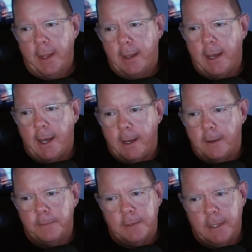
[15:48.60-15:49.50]

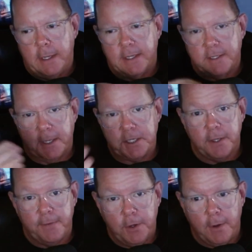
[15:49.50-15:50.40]
and
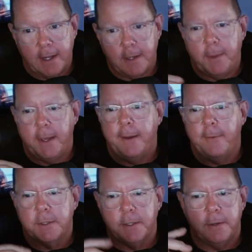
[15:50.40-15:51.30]
especially if you have to pay it
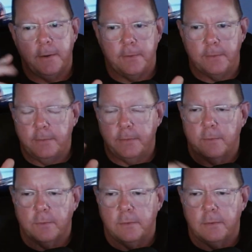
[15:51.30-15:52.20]
with the new
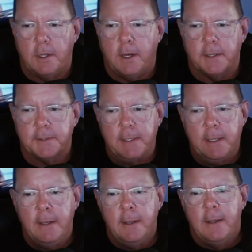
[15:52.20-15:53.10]

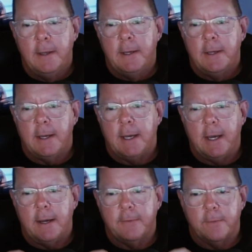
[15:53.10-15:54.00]
laws
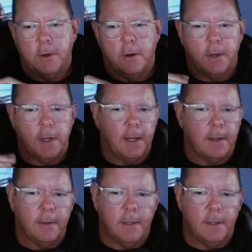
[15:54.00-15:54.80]
regarding